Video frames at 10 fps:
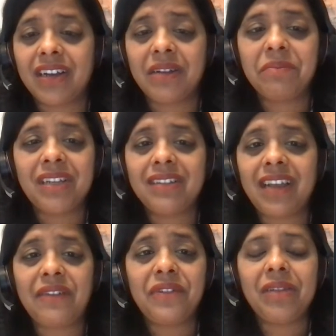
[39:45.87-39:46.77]
companies
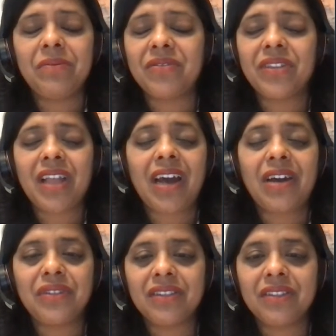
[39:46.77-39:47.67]
have teams of
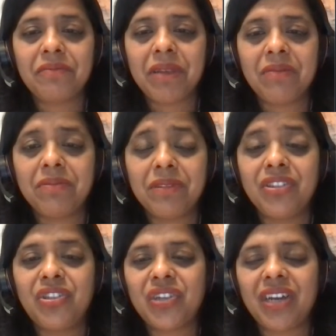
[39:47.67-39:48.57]
thousands of
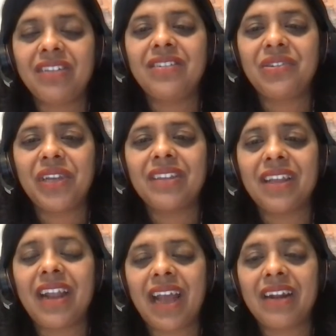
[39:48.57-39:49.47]
people just
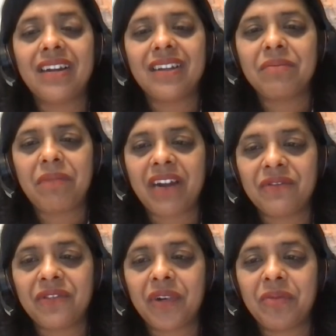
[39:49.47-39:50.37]
doing their analytics
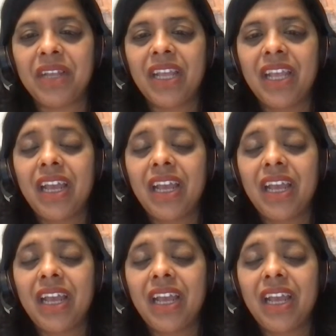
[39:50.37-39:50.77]
platform.